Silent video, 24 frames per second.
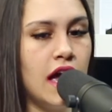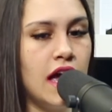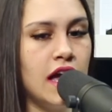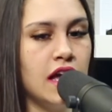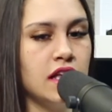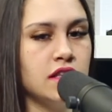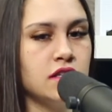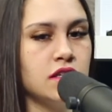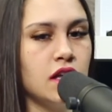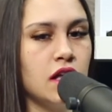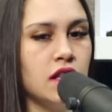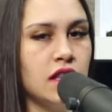
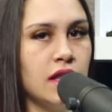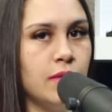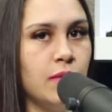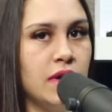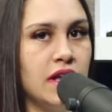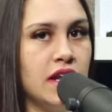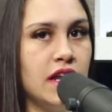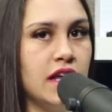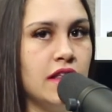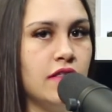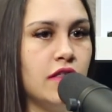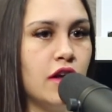It's a
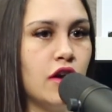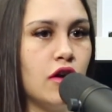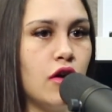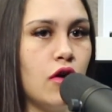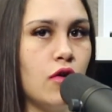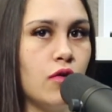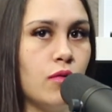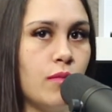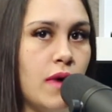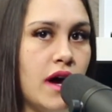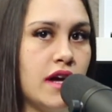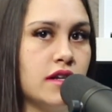limit in their
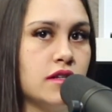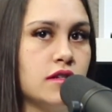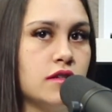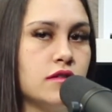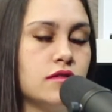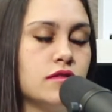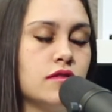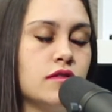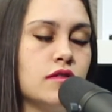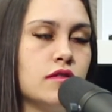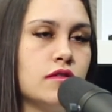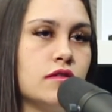own
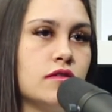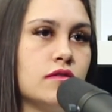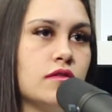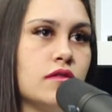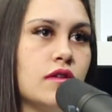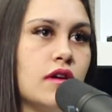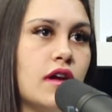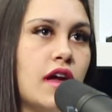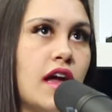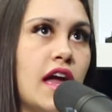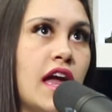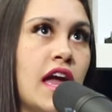mind.
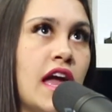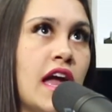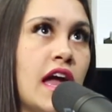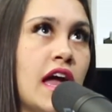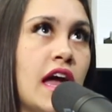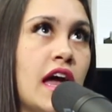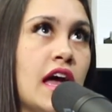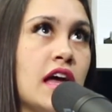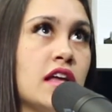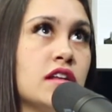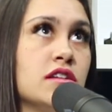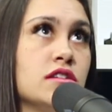
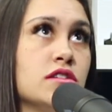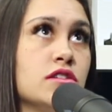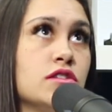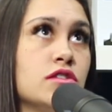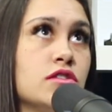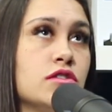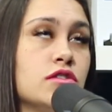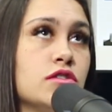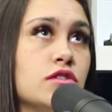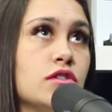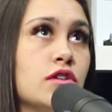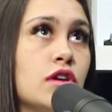And
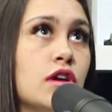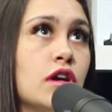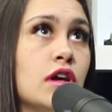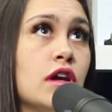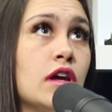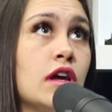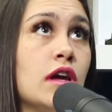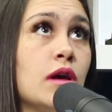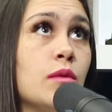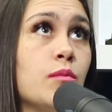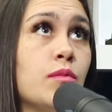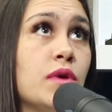
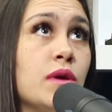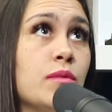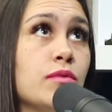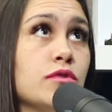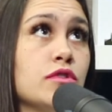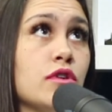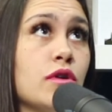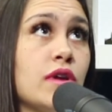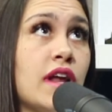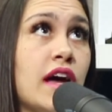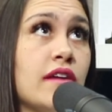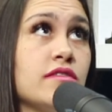
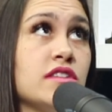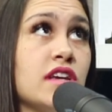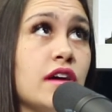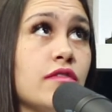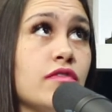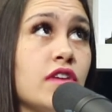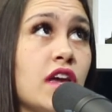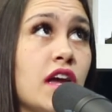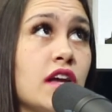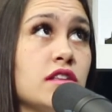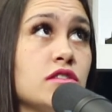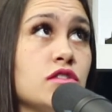people don't have to
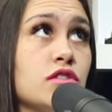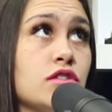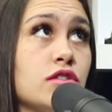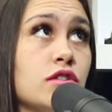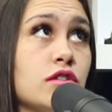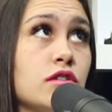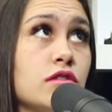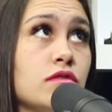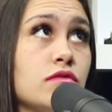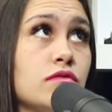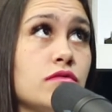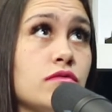have
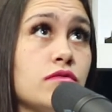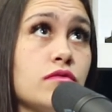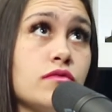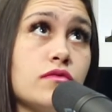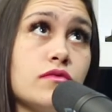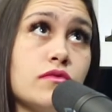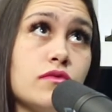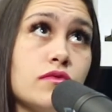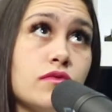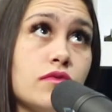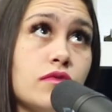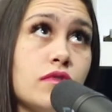cancer.
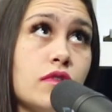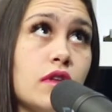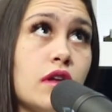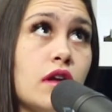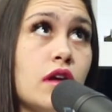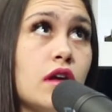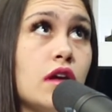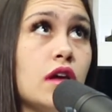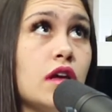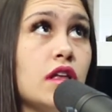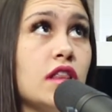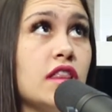
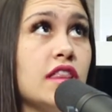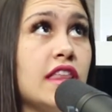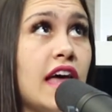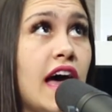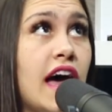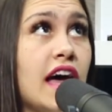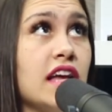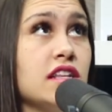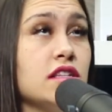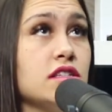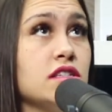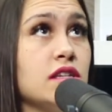
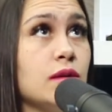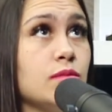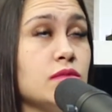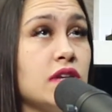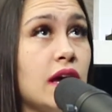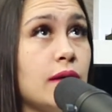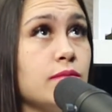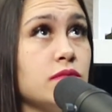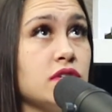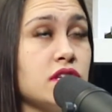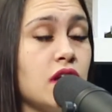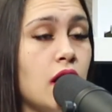That
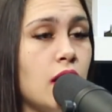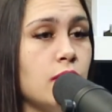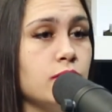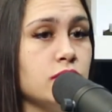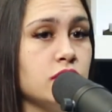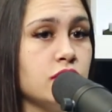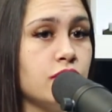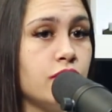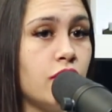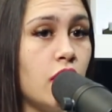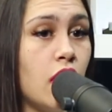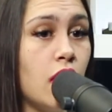sometimes
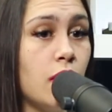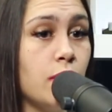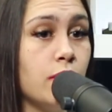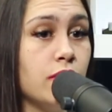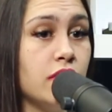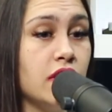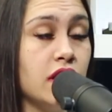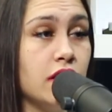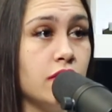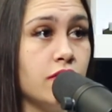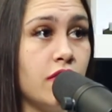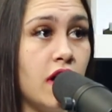comes
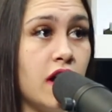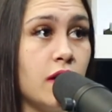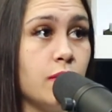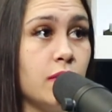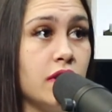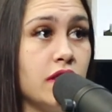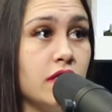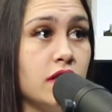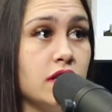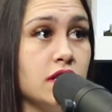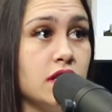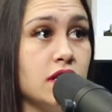from the
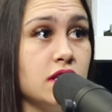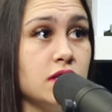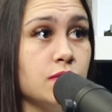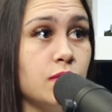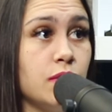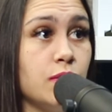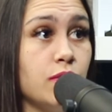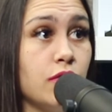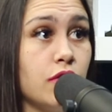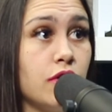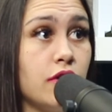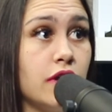environment that these
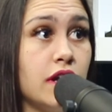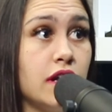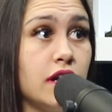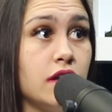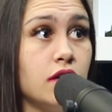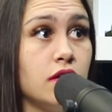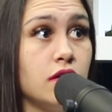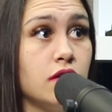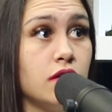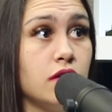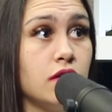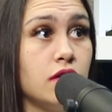people are in,